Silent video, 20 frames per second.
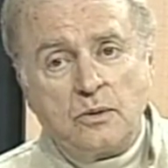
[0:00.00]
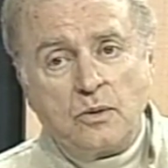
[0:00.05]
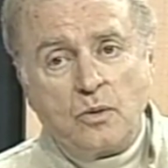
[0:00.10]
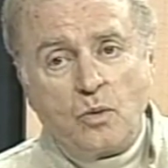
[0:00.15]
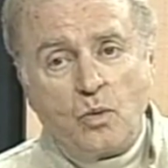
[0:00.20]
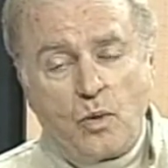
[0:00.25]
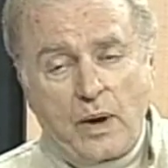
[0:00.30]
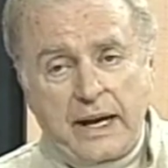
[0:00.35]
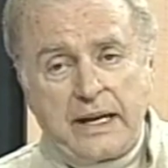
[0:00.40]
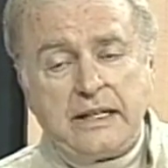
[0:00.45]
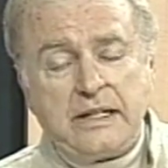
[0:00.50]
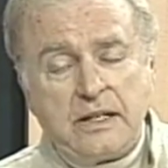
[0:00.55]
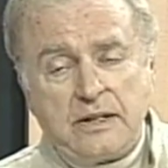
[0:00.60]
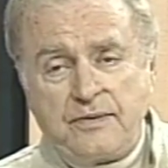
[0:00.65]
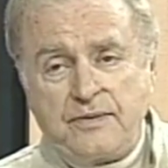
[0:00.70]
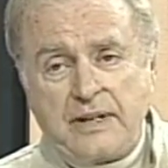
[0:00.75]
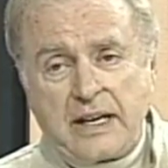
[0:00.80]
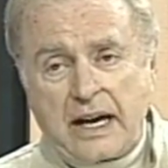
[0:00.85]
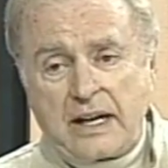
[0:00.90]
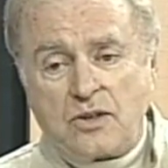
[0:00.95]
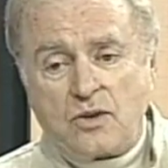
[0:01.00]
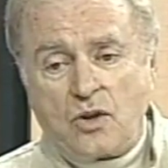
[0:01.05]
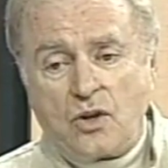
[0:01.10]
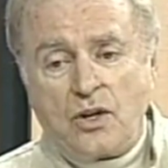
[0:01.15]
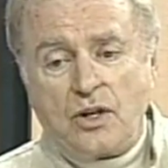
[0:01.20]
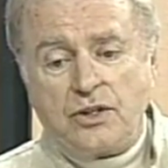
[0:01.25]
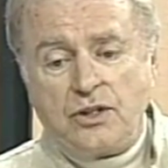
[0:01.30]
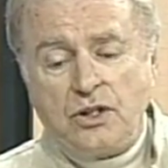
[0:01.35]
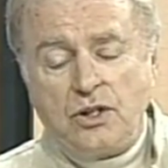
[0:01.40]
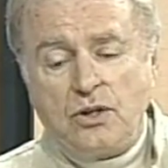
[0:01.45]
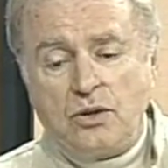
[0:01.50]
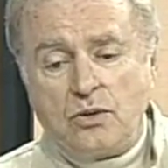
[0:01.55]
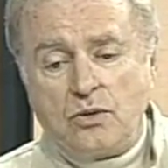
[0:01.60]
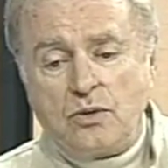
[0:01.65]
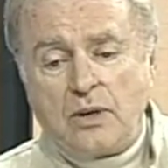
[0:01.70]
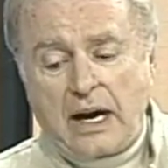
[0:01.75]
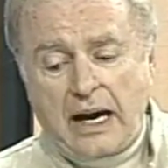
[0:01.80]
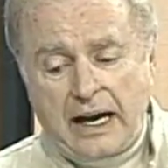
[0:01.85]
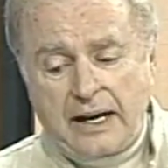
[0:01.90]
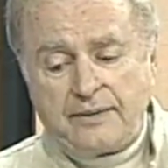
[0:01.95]
weight you've got on
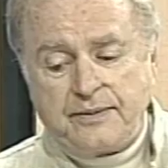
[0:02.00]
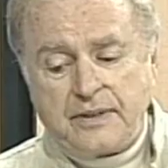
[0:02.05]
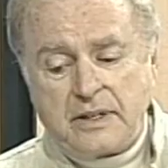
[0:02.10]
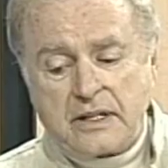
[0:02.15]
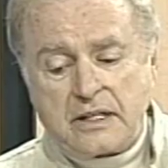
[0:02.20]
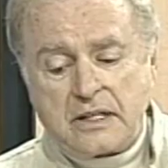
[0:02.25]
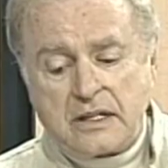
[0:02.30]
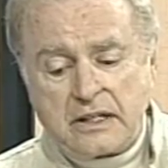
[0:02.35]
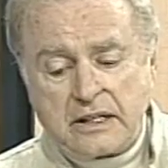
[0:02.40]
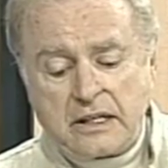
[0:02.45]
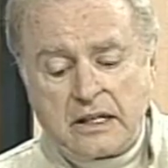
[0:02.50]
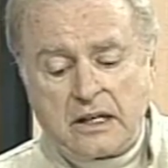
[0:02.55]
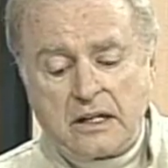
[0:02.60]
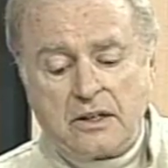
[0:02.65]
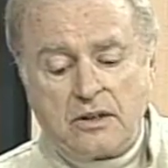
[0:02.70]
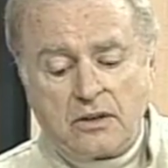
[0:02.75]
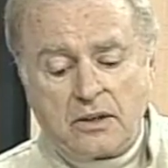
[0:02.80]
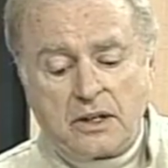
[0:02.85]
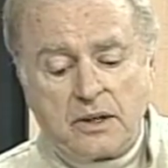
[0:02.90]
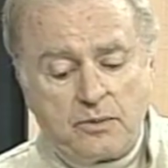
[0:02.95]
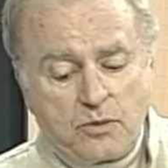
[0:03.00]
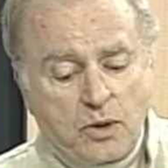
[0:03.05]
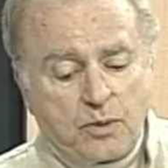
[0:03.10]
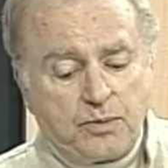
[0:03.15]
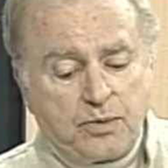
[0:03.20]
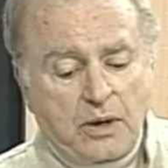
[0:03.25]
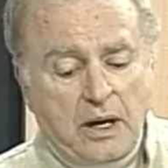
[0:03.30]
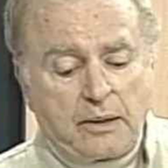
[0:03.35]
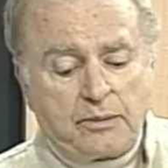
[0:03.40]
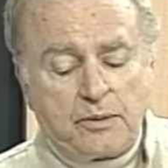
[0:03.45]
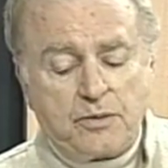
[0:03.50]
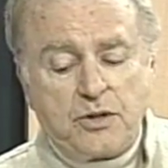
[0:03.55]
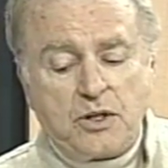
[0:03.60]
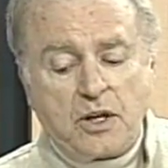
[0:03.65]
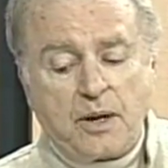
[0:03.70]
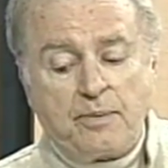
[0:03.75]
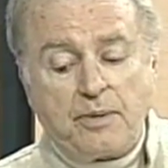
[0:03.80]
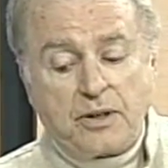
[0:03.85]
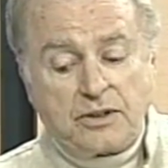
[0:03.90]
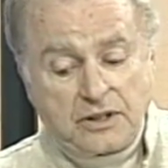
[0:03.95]
you, obviously, clearly, the more problems
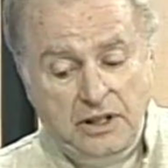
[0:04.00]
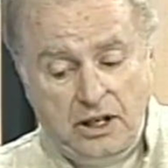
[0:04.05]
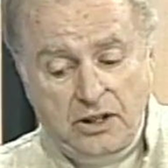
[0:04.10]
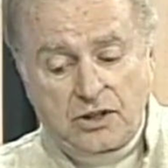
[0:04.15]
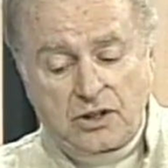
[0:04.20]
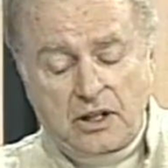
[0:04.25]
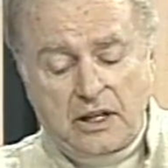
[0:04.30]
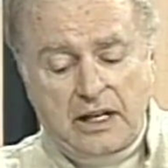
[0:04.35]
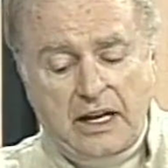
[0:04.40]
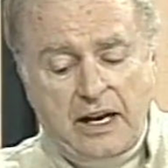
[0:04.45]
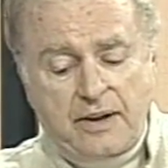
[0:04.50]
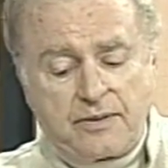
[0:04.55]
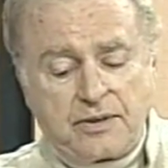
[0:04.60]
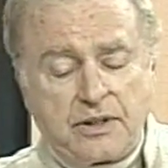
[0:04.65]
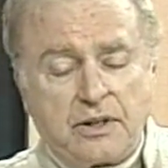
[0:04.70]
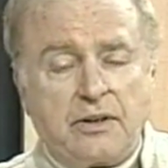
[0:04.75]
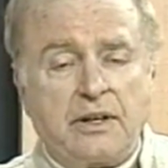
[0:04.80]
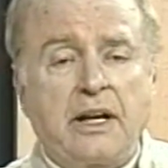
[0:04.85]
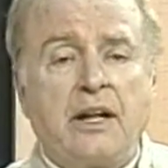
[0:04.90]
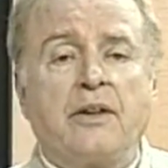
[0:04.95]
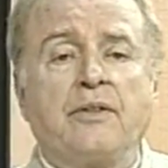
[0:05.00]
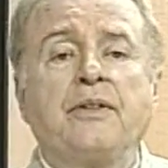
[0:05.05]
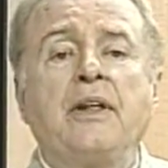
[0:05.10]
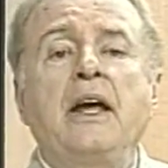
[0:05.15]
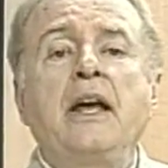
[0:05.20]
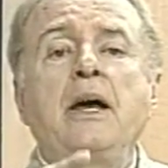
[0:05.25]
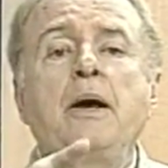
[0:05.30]
you potentially have with your health.